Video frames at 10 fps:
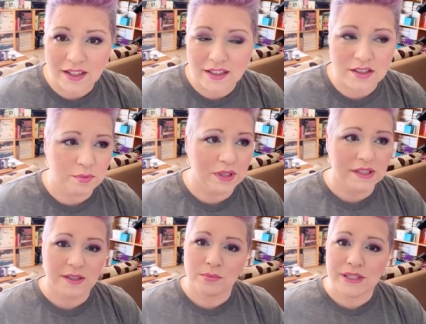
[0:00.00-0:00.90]
Just
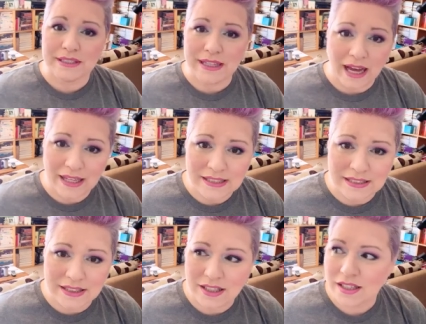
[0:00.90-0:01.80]
because somebody
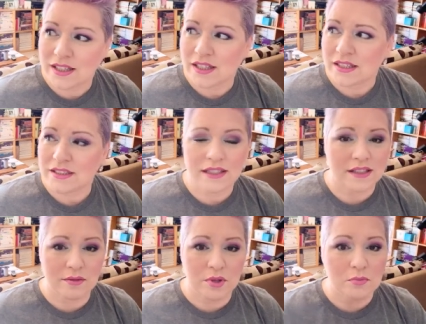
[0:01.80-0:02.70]
dies
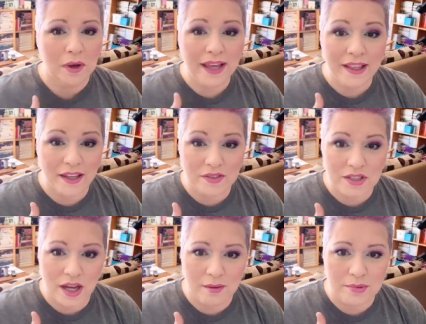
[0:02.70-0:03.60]
doesn't mean my life
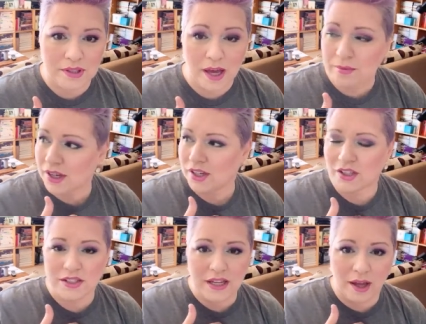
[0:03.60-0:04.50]
stops. I'm not going
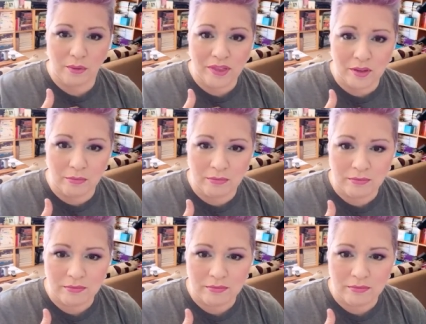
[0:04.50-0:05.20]
to die with them.